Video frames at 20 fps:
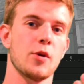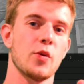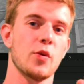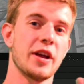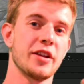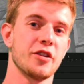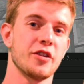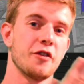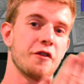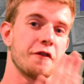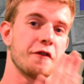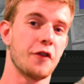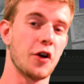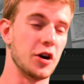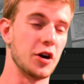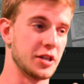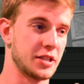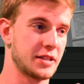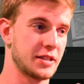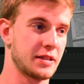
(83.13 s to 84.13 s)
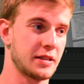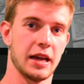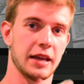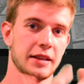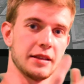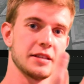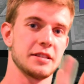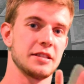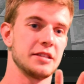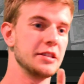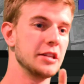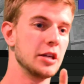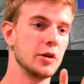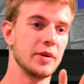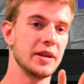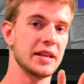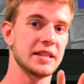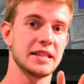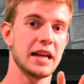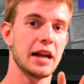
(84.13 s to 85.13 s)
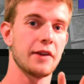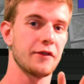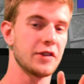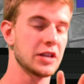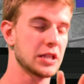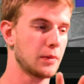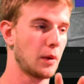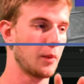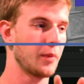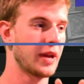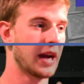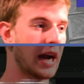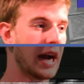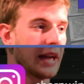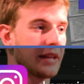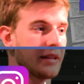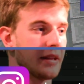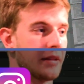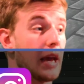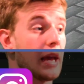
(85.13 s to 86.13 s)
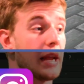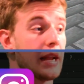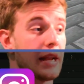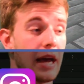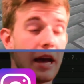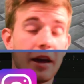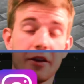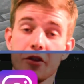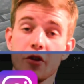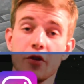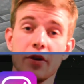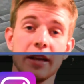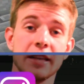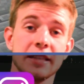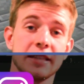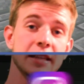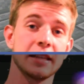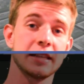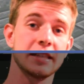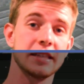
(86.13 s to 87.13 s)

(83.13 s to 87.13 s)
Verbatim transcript: rendered first, and the scenery is not visible behind it. And neither is the